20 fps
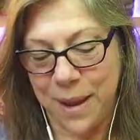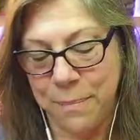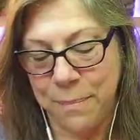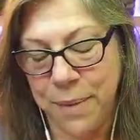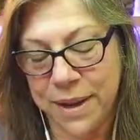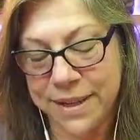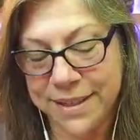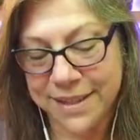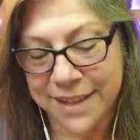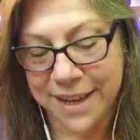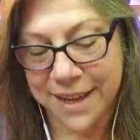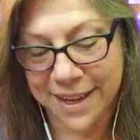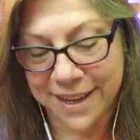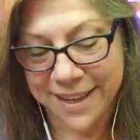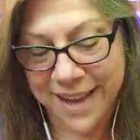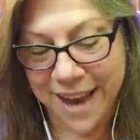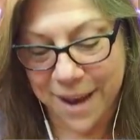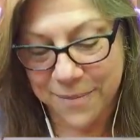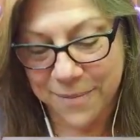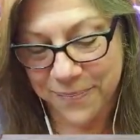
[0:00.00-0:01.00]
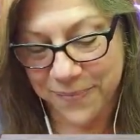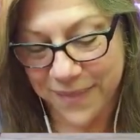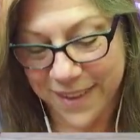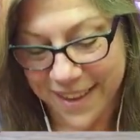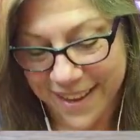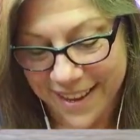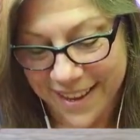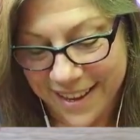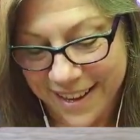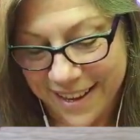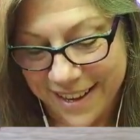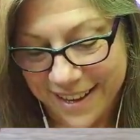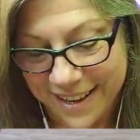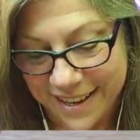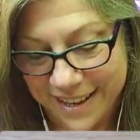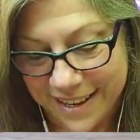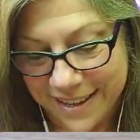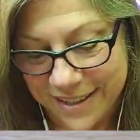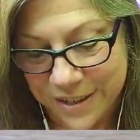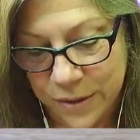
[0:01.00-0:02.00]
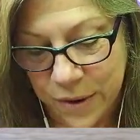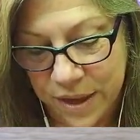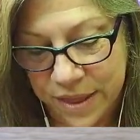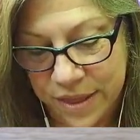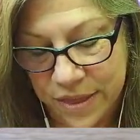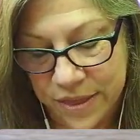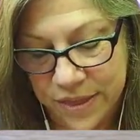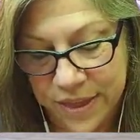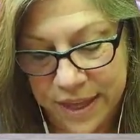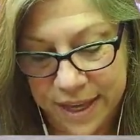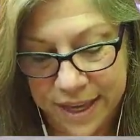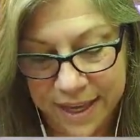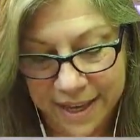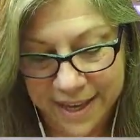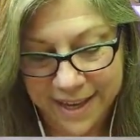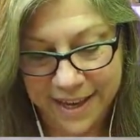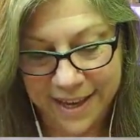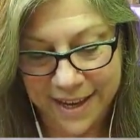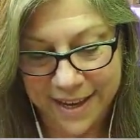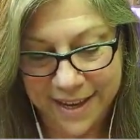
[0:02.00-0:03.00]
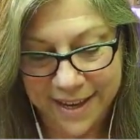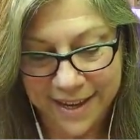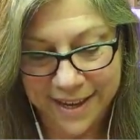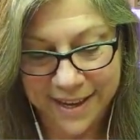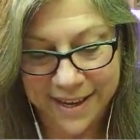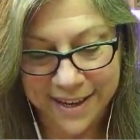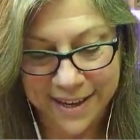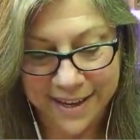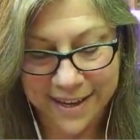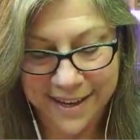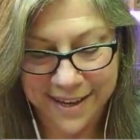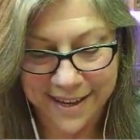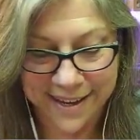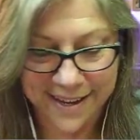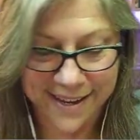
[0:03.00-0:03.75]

But yeah. So I think, gosh,